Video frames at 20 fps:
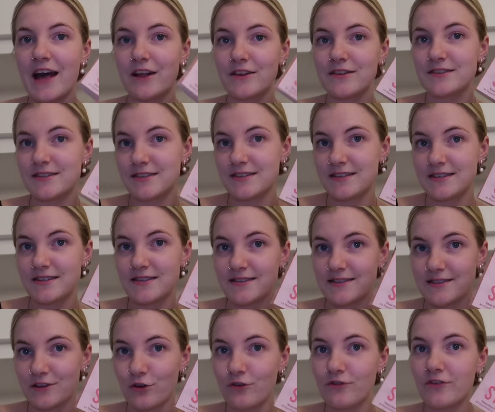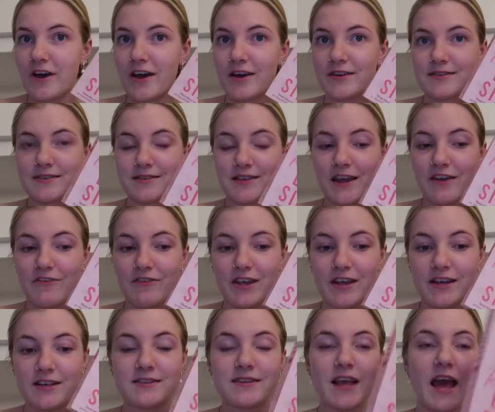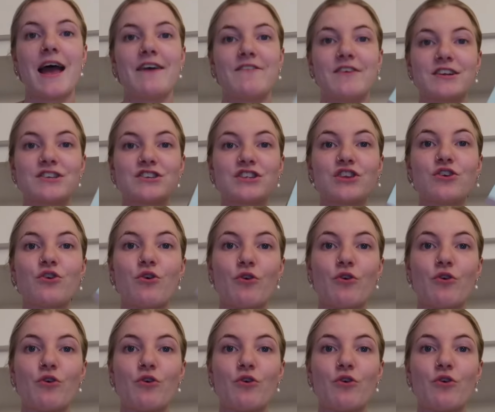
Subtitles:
Elsie Silver series. I've actually